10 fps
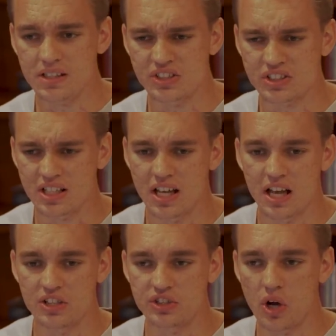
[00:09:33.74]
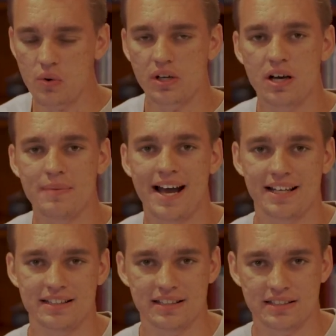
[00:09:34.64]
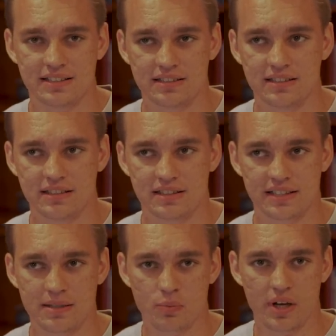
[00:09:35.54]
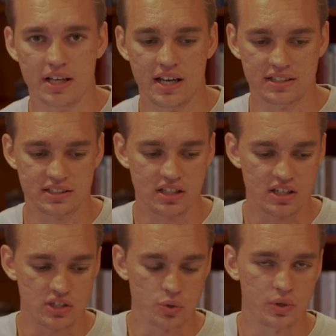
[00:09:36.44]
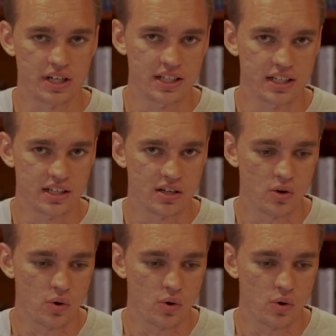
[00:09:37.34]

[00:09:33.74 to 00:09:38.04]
Just don't come out of this the same way as you were in it.